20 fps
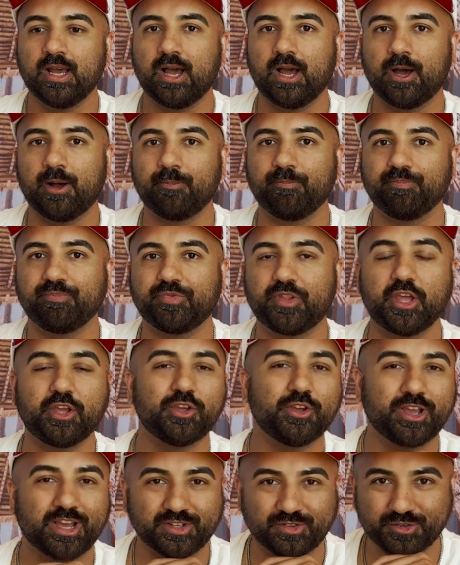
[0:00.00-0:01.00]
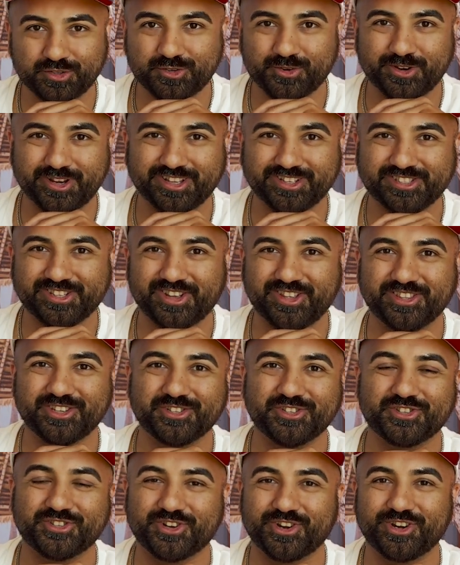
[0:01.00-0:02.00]
Thank you guys for joining us on
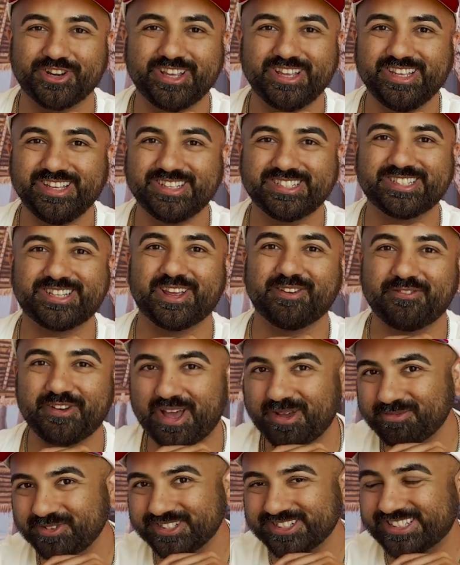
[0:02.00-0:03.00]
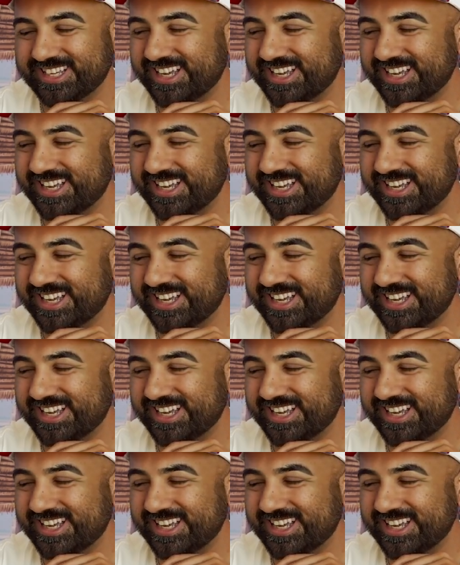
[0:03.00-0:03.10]
this journey. Stay fabulous,